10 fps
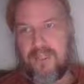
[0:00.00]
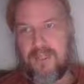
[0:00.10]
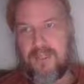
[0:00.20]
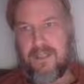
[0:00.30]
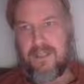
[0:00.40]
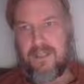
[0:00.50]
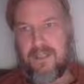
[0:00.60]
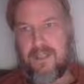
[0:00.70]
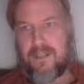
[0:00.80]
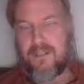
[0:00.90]

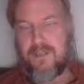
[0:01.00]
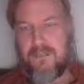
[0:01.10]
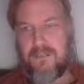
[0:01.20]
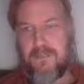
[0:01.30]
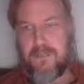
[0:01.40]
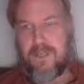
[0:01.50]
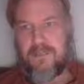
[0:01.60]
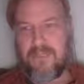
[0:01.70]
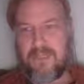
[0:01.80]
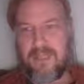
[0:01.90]
articles too
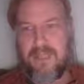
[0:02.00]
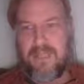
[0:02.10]
often.